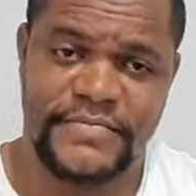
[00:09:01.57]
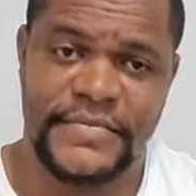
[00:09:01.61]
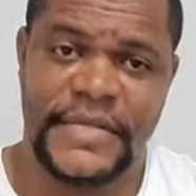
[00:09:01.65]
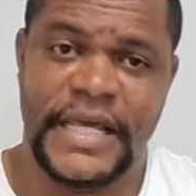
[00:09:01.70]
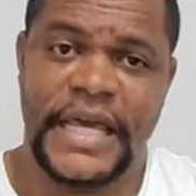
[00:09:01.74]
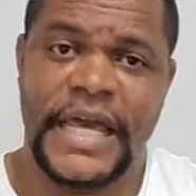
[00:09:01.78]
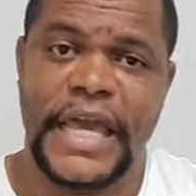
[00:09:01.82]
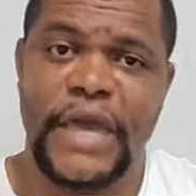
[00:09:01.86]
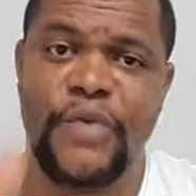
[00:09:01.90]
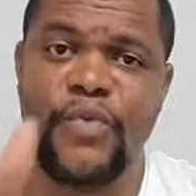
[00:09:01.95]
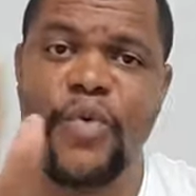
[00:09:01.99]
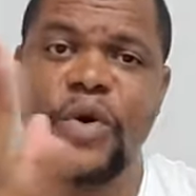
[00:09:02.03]

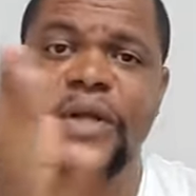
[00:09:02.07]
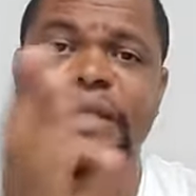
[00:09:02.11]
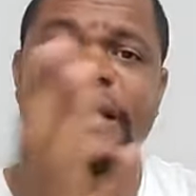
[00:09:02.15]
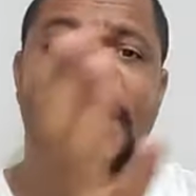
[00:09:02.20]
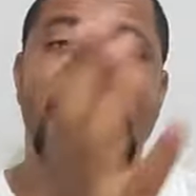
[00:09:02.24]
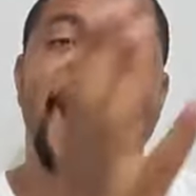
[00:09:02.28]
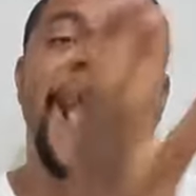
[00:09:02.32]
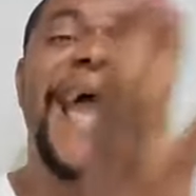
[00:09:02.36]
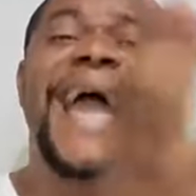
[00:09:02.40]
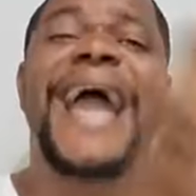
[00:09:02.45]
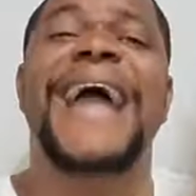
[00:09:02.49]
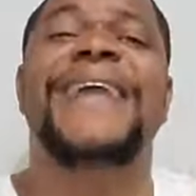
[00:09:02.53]
He wrote the
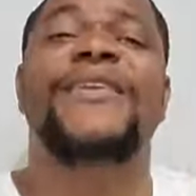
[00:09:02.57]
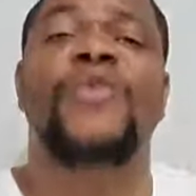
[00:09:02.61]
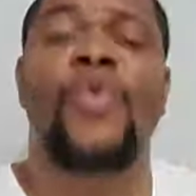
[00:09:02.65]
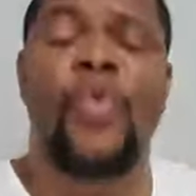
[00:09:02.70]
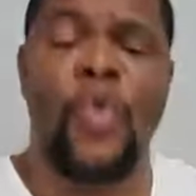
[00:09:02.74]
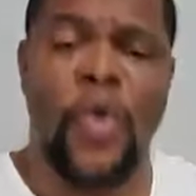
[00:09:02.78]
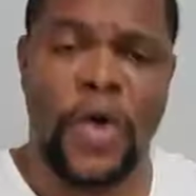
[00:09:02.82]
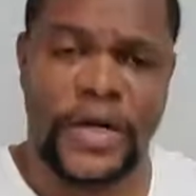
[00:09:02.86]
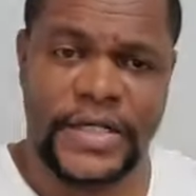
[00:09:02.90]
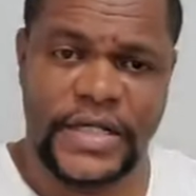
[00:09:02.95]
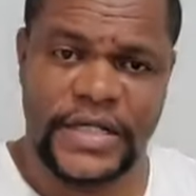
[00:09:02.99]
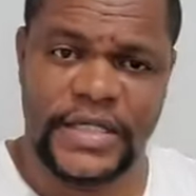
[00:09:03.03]

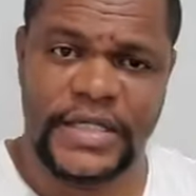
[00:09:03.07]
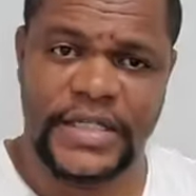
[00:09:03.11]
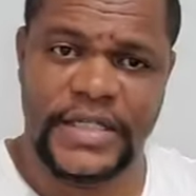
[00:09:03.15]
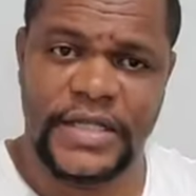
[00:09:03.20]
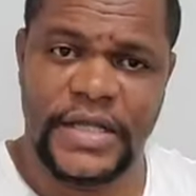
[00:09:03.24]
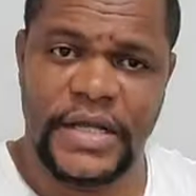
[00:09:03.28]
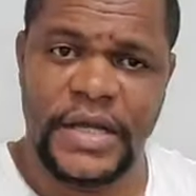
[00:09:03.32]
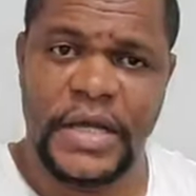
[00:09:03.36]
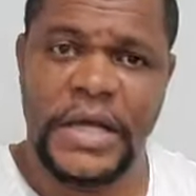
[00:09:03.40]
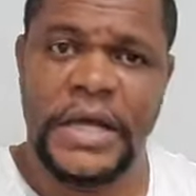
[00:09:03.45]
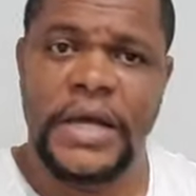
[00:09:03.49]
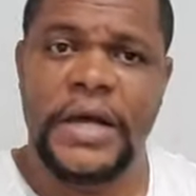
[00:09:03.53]

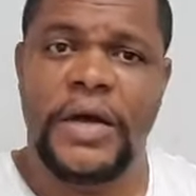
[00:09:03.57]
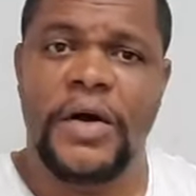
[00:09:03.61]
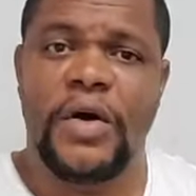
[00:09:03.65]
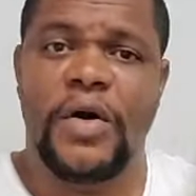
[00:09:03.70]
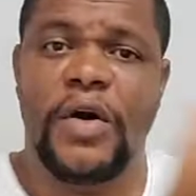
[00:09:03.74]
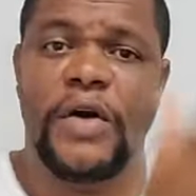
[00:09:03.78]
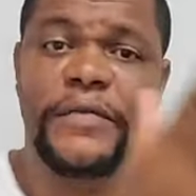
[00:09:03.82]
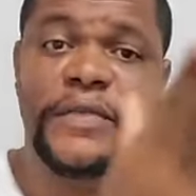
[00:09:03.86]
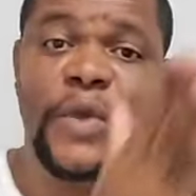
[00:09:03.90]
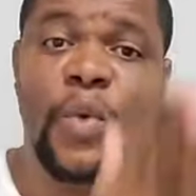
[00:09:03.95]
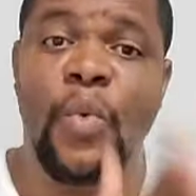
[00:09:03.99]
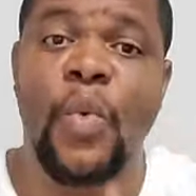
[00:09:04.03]
headquarters
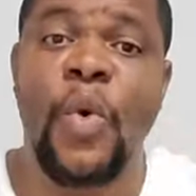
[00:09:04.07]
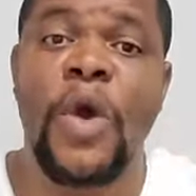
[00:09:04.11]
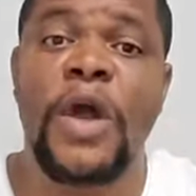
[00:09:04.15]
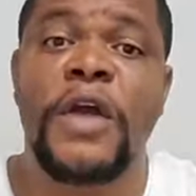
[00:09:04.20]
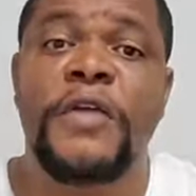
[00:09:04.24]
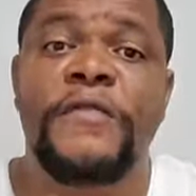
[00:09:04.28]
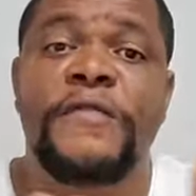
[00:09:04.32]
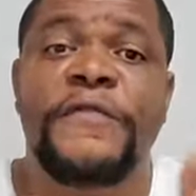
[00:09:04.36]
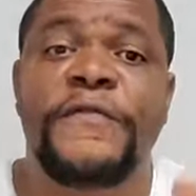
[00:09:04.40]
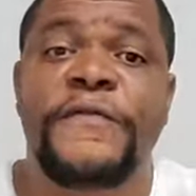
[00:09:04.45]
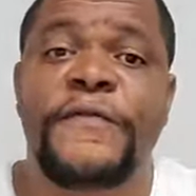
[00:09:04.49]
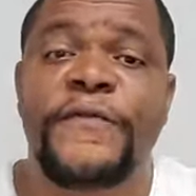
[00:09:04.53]
of the
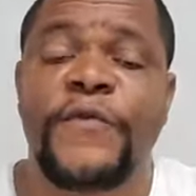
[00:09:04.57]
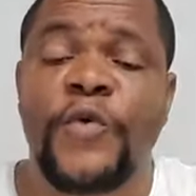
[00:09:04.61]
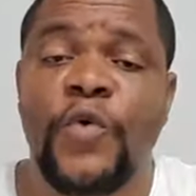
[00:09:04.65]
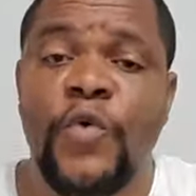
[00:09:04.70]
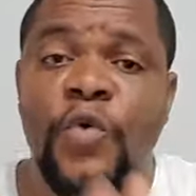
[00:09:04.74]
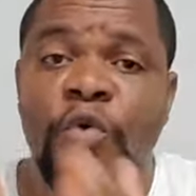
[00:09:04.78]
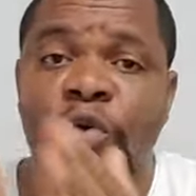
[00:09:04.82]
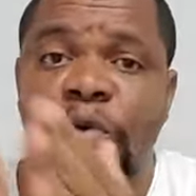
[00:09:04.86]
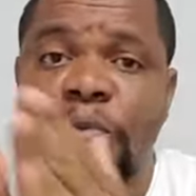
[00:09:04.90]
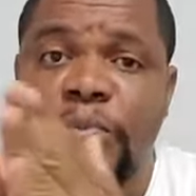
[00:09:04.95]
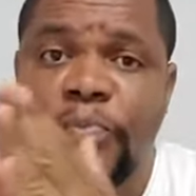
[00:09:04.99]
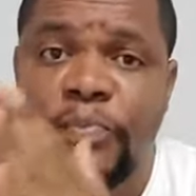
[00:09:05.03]
World
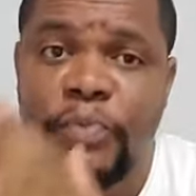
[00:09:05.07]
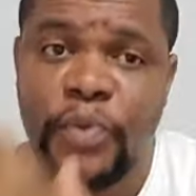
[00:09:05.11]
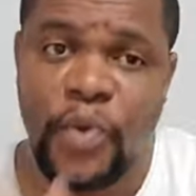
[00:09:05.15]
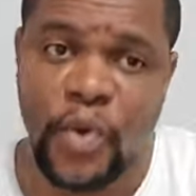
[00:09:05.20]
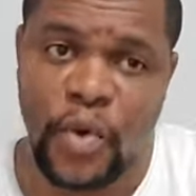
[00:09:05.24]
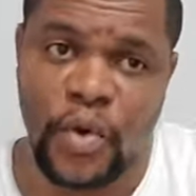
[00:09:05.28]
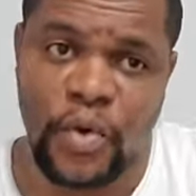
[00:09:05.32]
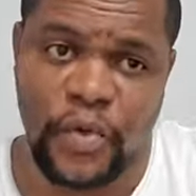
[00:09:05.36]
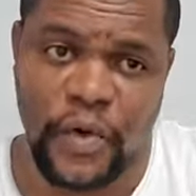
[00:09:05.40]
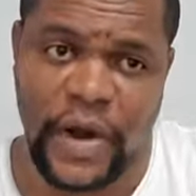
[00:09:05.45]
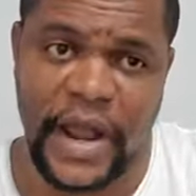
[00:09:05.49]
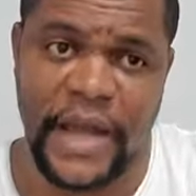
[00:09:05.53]
Food
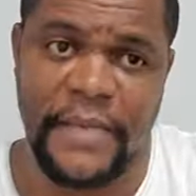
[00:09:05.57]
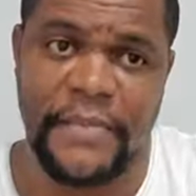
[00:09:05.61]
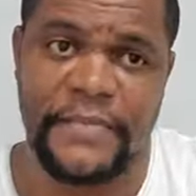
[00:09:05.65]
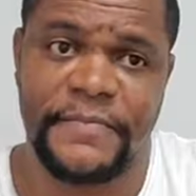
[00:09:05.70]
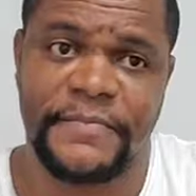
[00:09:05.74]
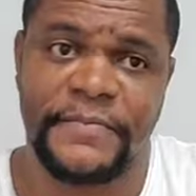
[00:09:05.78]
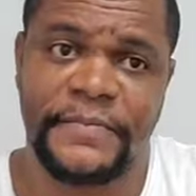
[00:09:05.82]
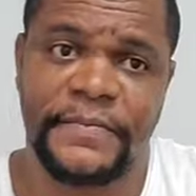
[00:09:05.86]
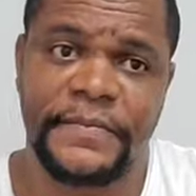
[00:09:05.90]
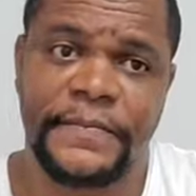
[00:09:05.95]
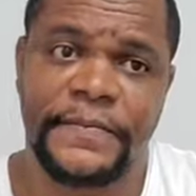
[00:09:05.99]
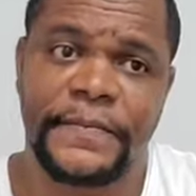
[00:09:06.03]

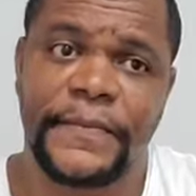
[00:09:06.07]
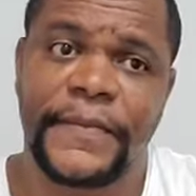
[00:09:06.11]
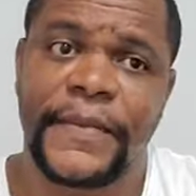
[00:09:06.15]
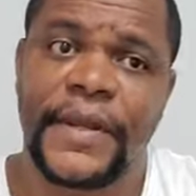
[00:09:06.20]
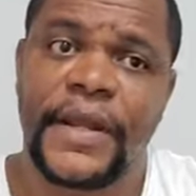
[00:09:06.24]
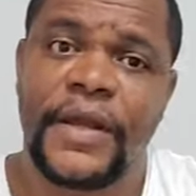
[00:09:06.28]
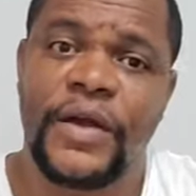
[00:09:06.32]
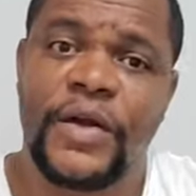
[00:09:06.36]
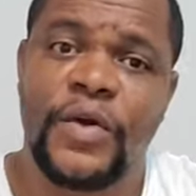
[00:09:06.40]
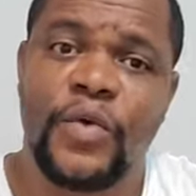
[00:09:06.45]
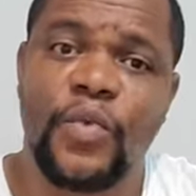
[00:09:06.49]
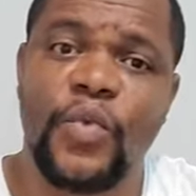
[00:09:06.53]
Program,
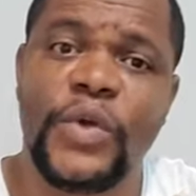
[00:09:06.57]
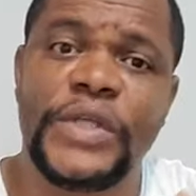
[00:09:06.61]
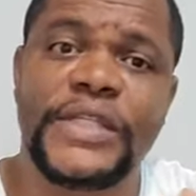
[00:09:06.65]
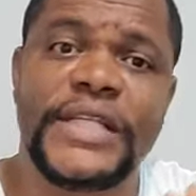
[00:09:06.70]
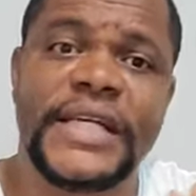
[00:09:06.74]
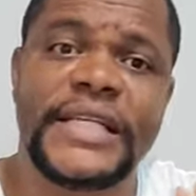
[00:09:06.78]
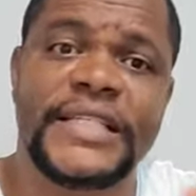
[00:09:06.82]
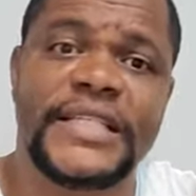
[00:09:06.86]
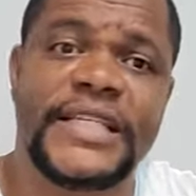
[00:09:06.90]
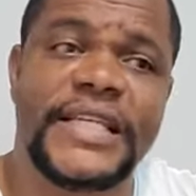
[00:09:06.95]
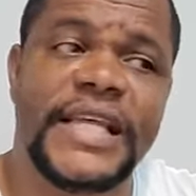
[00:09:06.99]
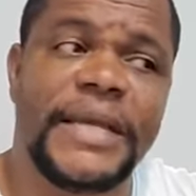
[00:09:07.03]
which
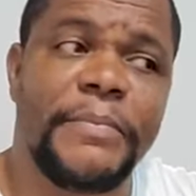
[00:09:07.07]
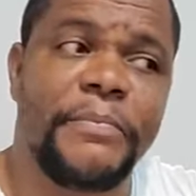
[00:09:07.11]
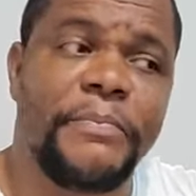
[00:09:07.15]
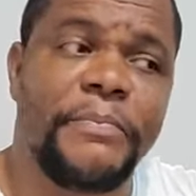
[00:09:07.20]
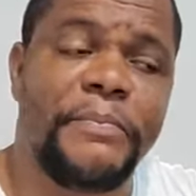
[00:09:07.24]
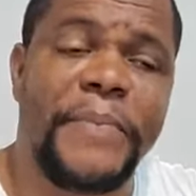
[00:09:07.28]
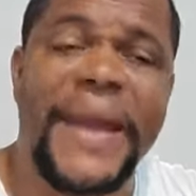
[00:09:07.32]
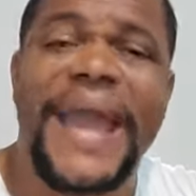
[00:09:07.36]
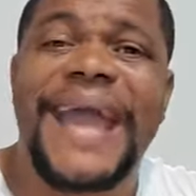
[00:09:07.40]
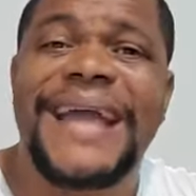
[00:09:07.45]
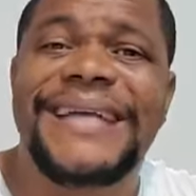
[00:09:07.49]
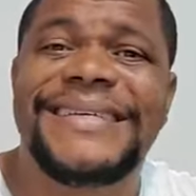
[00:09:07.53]
is
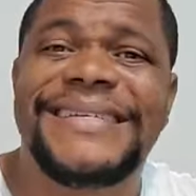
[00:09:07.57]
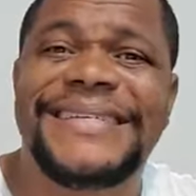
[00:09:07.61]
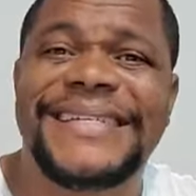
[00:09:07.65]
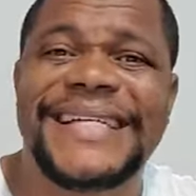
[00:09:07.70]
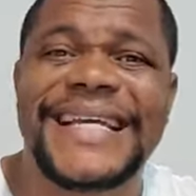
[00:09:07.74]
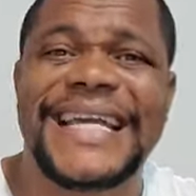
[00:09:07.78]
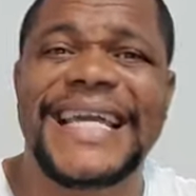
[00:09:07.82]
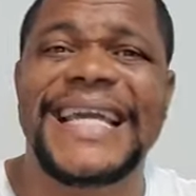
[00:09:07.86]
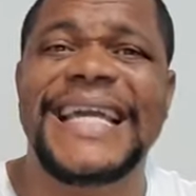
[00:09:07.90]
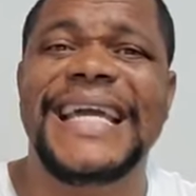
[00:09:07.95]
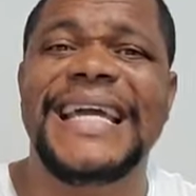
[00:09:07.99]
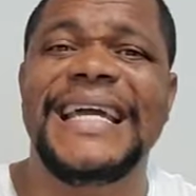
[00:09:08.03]

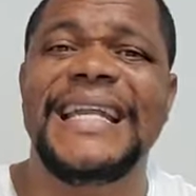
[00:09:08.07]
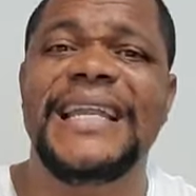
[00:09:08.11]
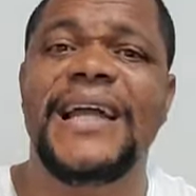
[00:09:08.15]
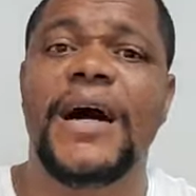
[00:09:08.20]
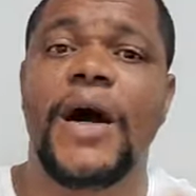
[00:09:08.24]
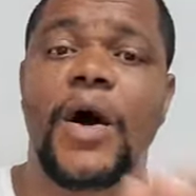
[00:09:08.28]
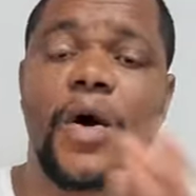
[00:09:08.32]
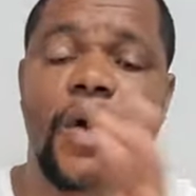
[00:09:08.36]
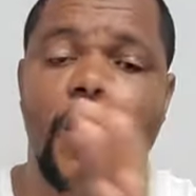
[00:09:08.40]
based in